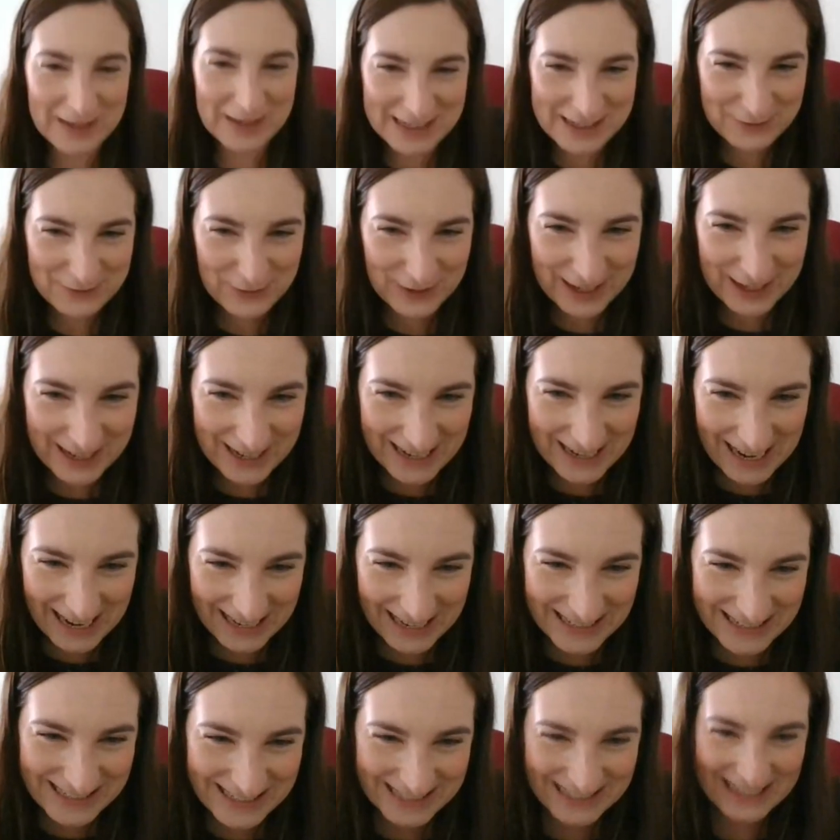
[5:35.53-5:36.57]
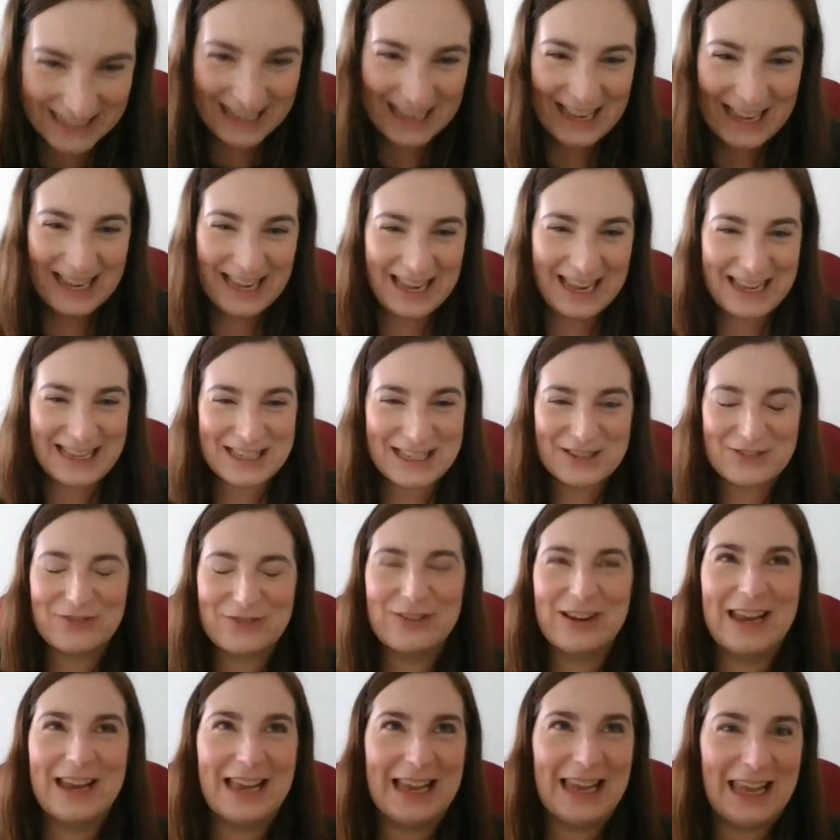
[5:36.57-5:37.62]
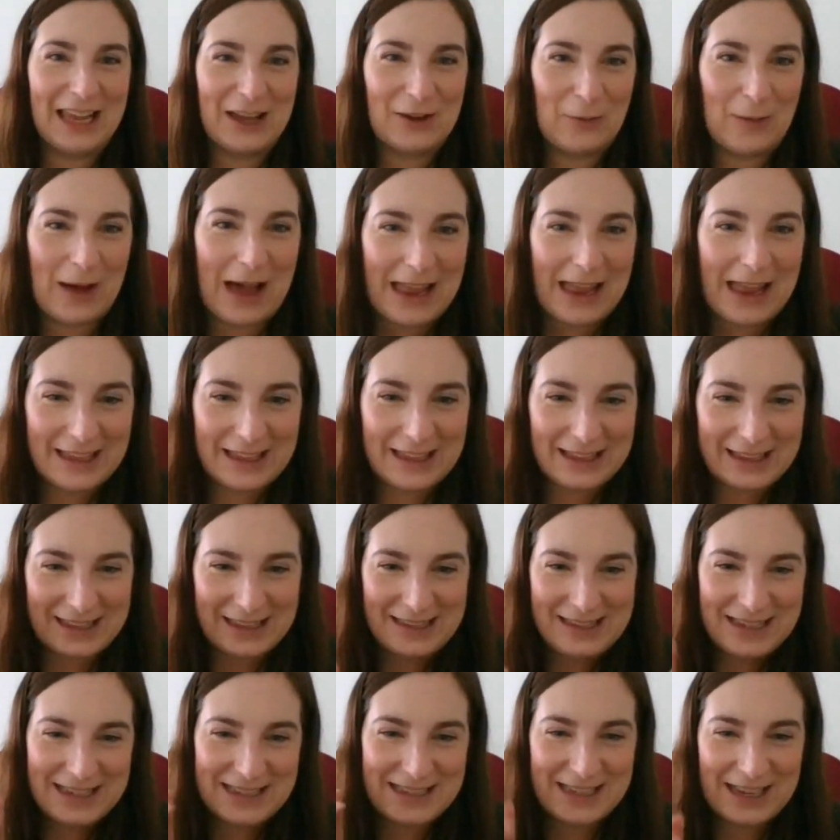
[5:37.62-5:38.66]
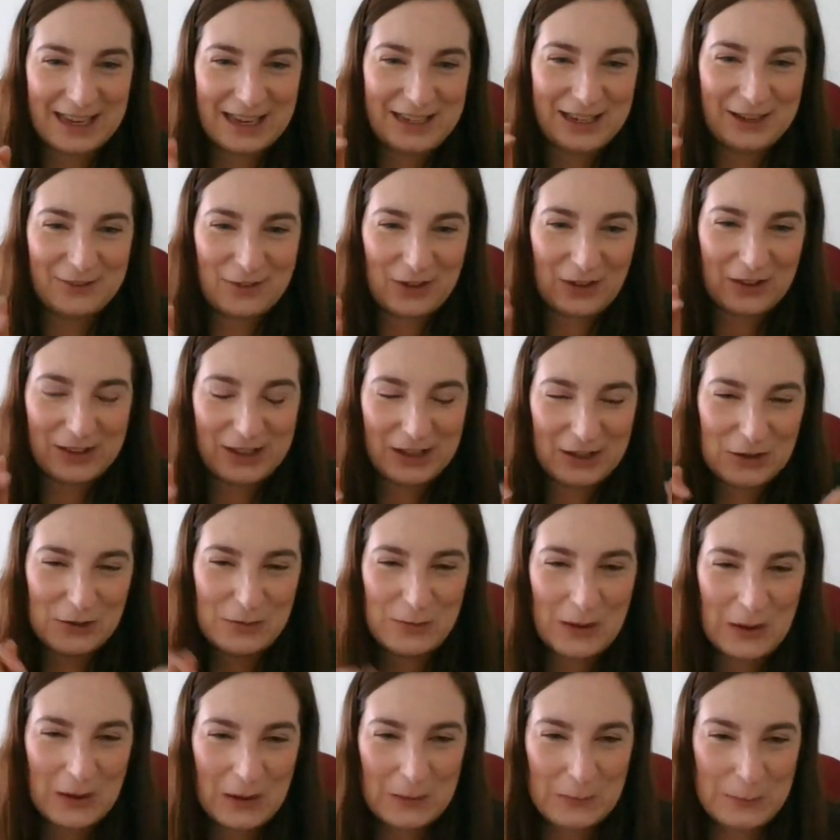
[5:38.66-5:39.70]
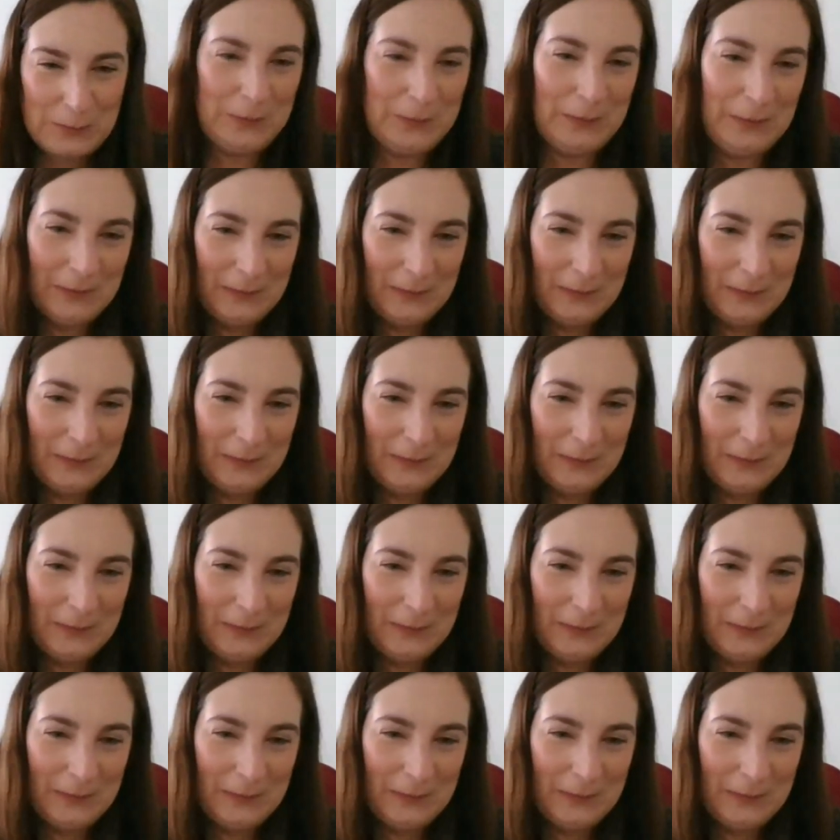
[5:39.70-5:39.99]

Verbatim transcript: Miss Furness, it's really quiet. Can you turn your volume up?